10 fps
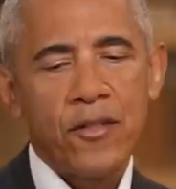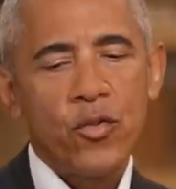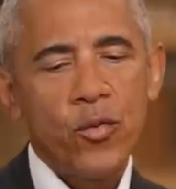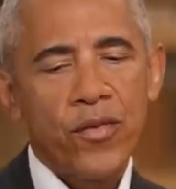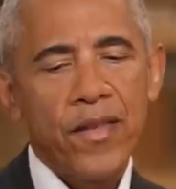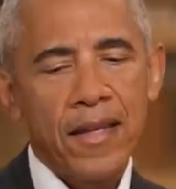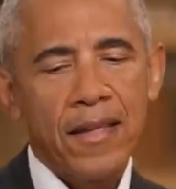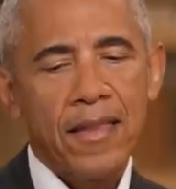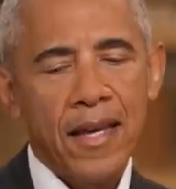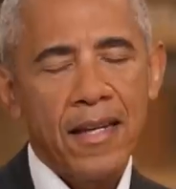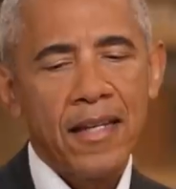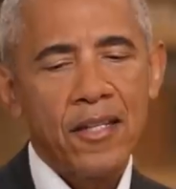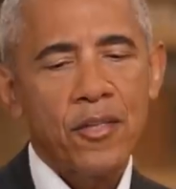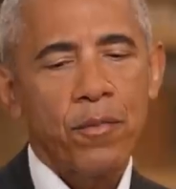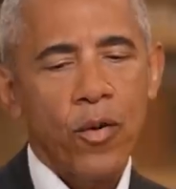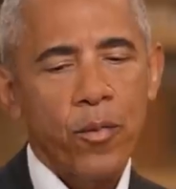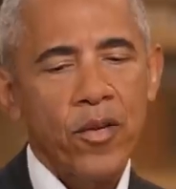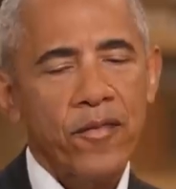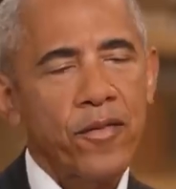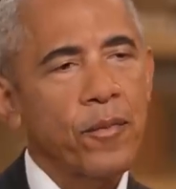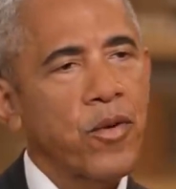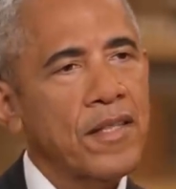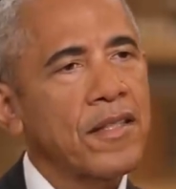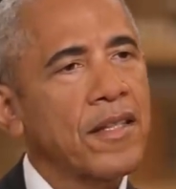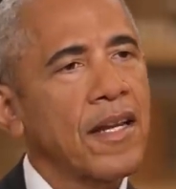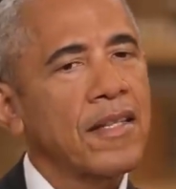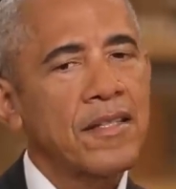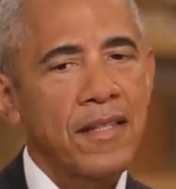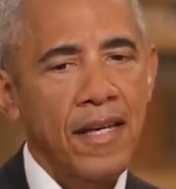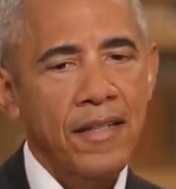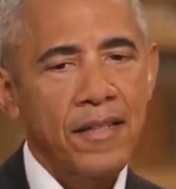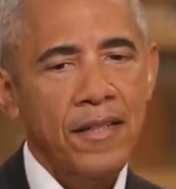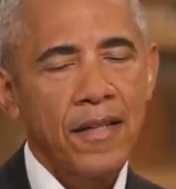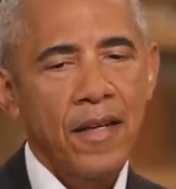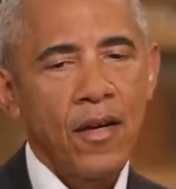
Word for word: do think that it is appropriate for the president of the United States,